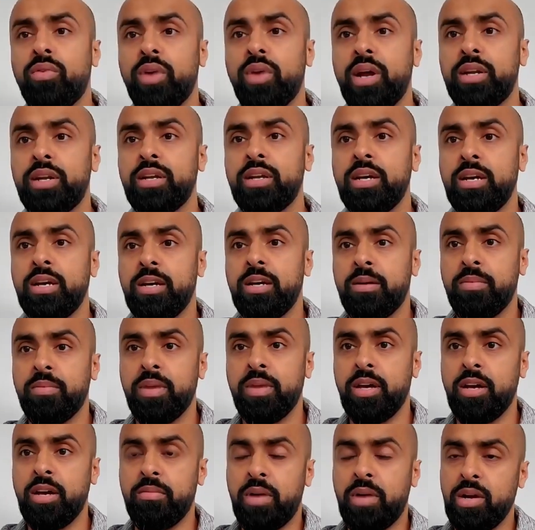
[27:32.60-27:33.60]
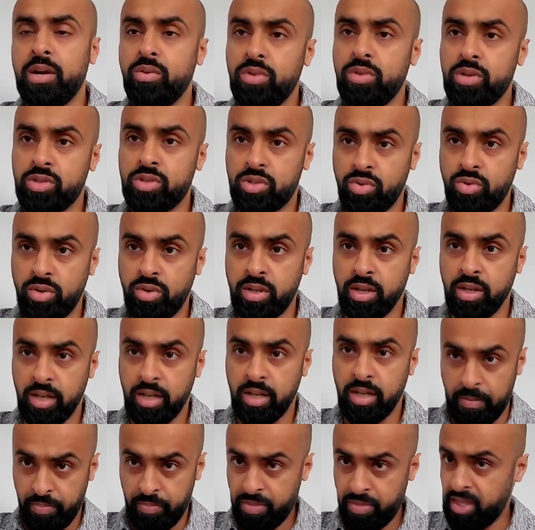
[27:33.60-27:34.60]
well read. I understood
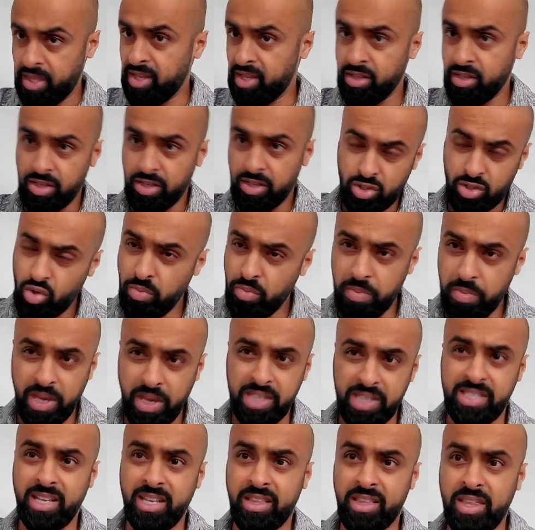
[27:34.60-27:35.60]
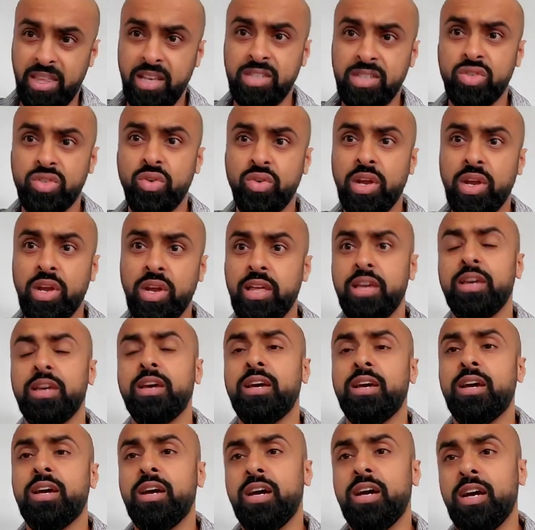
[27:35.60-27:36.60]
the two basic things, really.
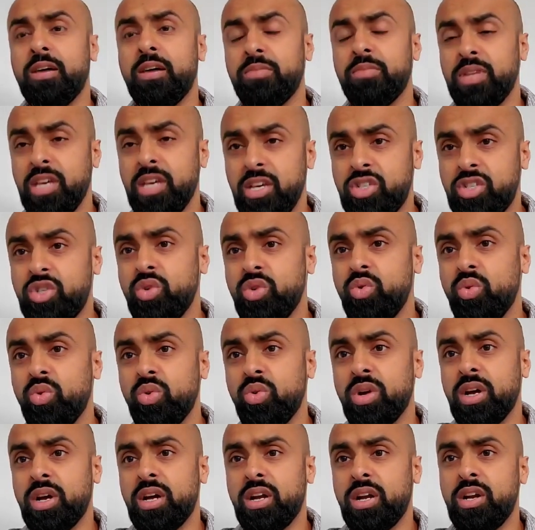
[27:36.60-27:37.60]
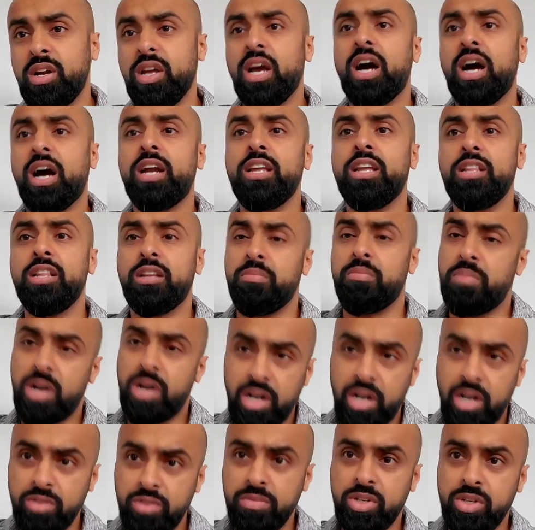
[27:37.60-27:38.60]
The issue regarding the
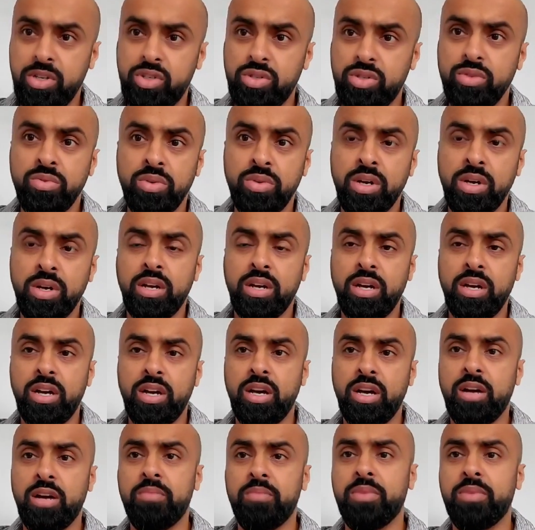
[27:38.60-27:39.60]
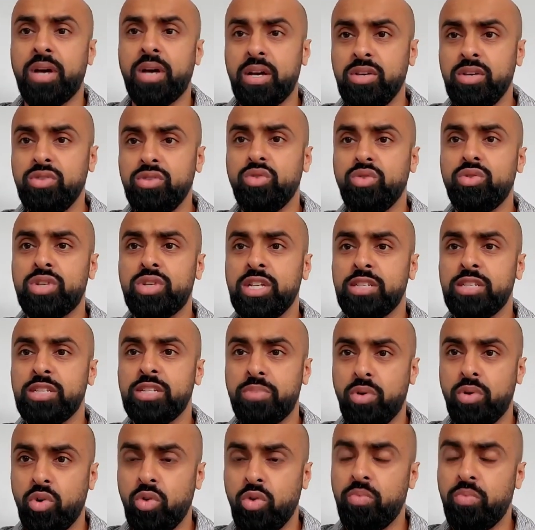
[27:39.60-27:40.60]
mahram issue that usually is
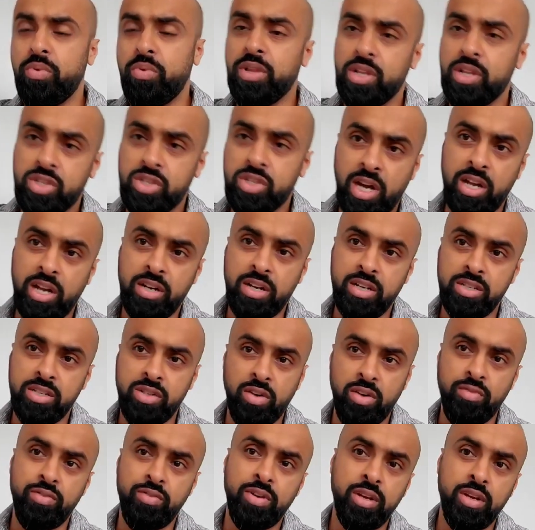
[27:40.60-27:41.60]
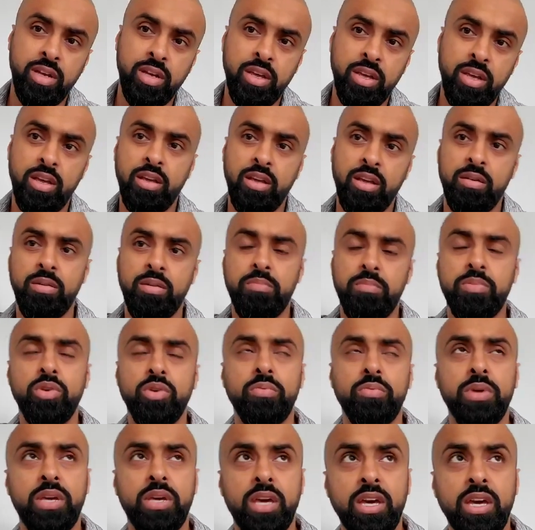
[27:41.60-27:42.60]
brought up when a child is of a
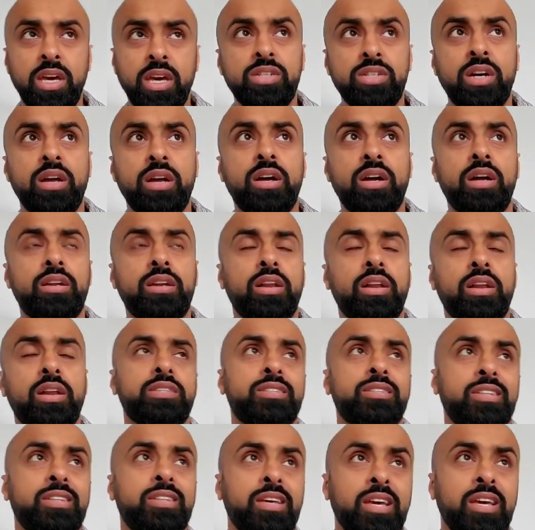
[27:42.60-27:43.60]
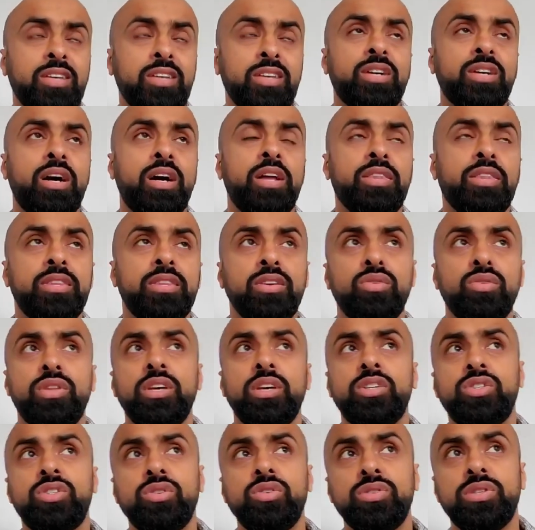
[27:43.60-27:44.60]
pubic age, adolescent age, and the
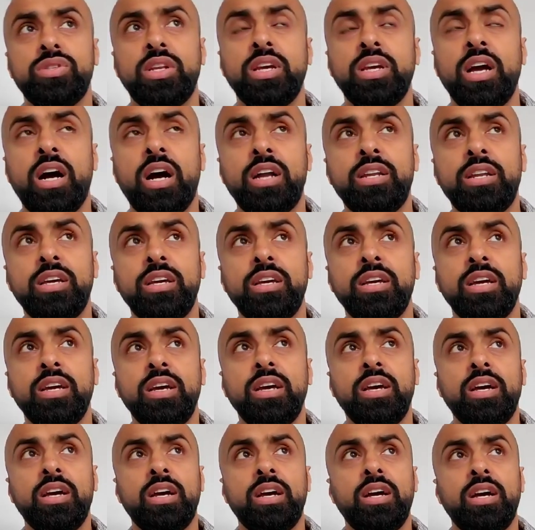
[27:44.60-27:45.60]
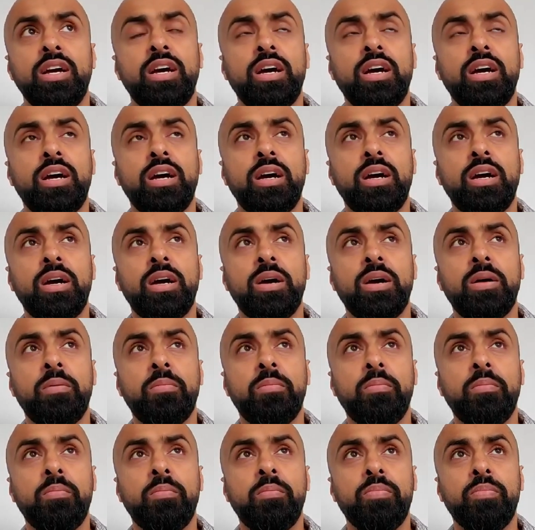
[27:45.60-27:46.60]
other issues regarding,
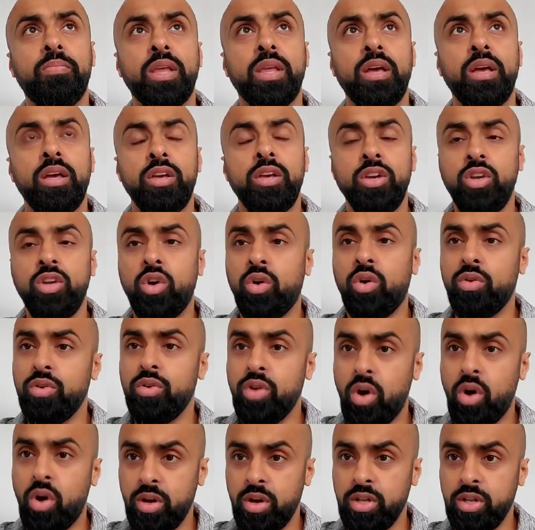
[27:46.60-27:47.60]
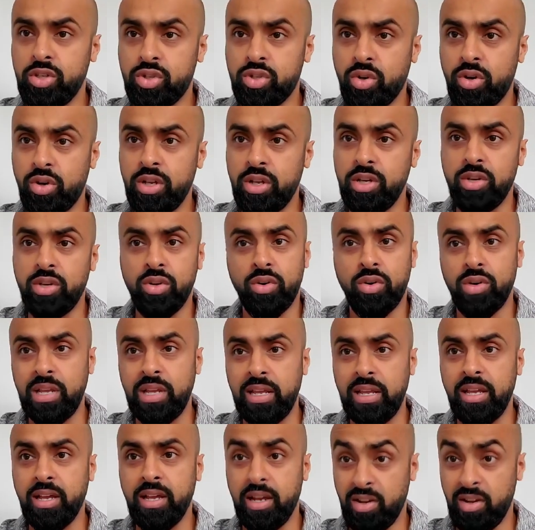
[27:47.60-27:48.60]
not ensuring you
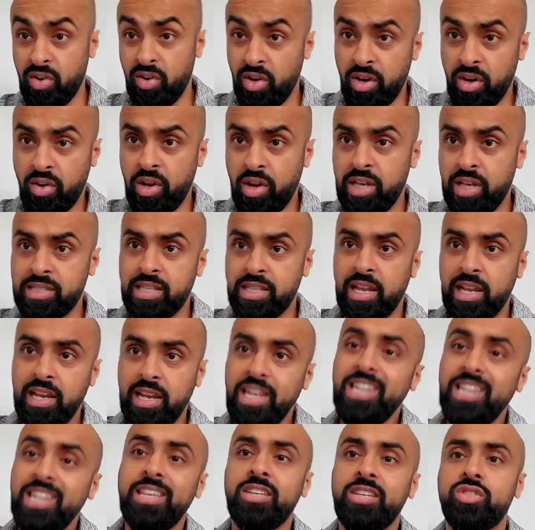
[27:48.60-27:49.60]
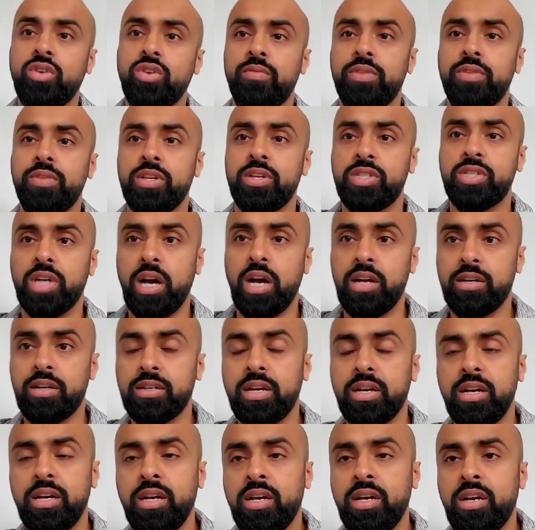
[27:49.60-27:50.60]
don't erase the lineage of the
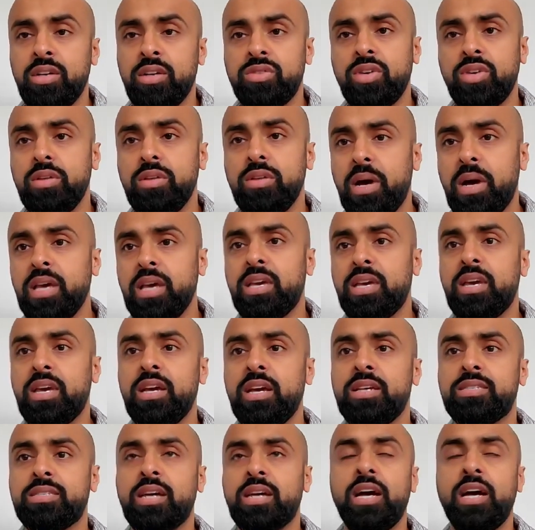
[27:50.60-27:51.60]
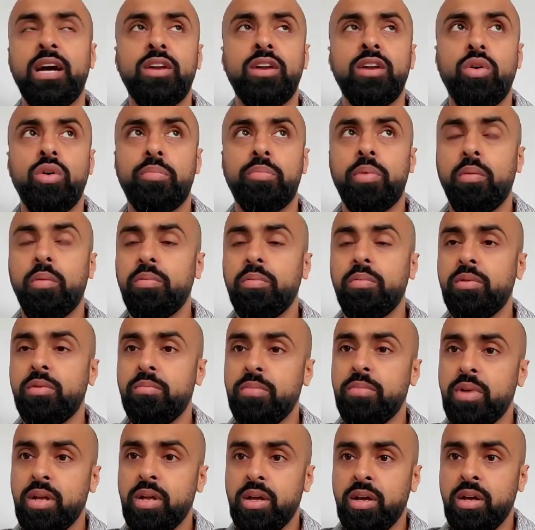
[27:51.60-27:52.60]
child. So in my case, I had no
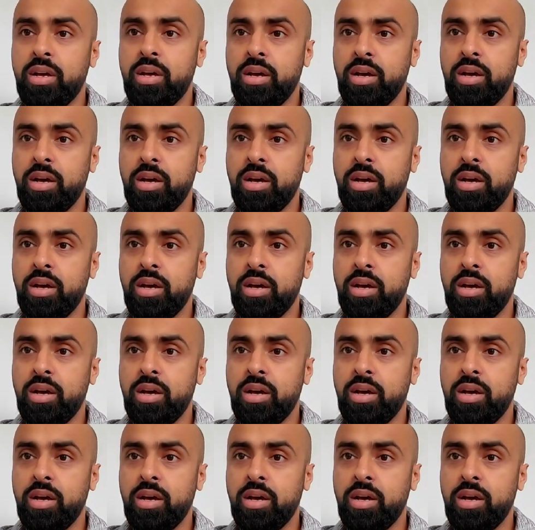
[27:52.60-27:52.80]
problem,